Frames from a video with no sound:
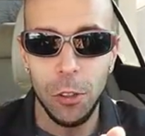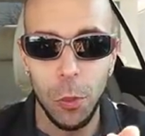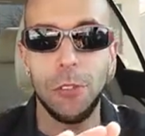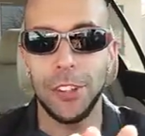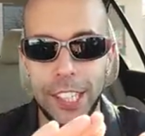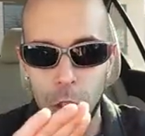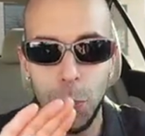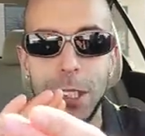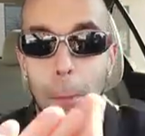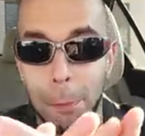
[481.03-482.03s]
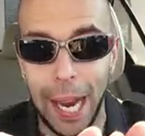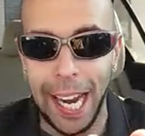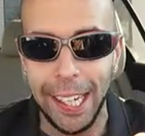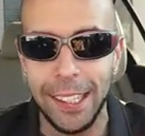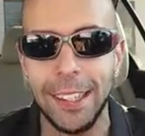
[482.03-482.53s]
We finished with a
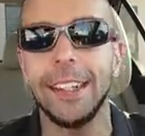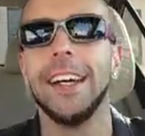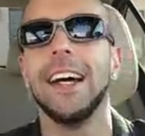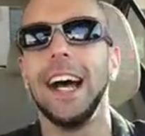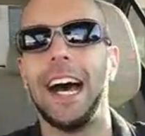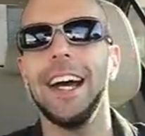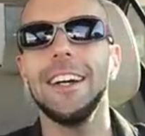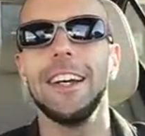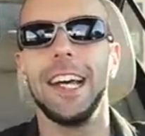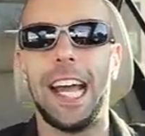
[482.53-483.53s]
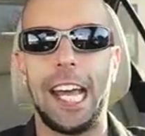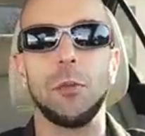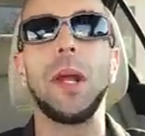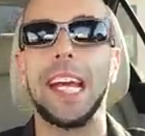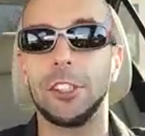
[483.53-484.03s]
bang,
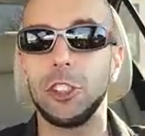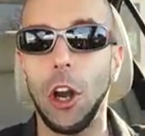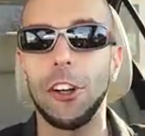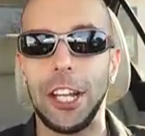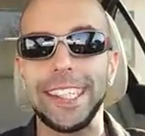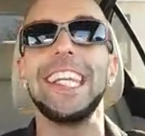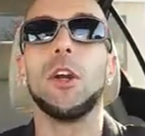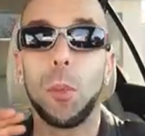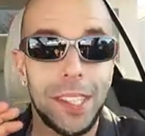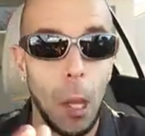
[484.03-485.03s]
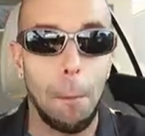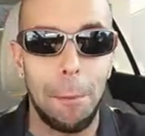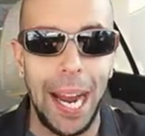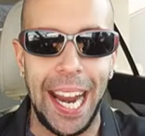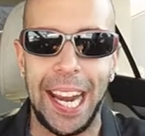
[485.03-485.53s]
And we entered the year with a
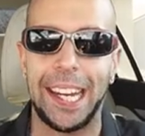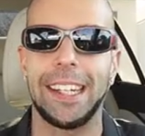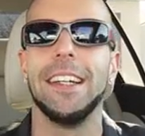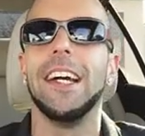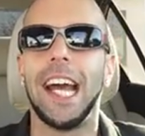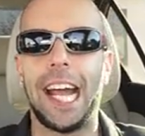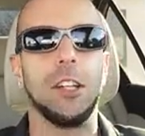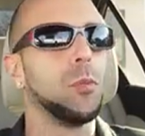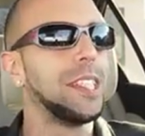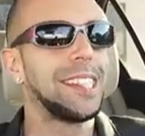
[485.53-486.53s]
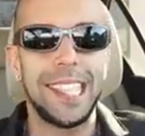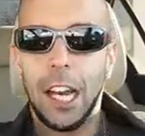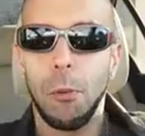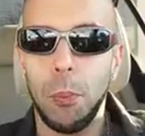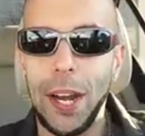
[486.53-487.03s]
bang, and we
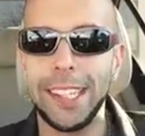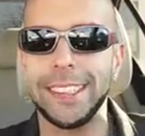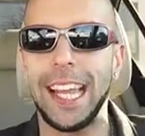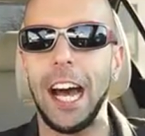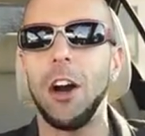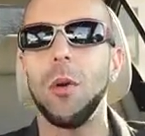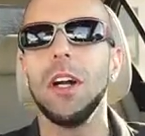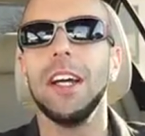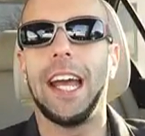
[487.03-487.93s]
celebrate now.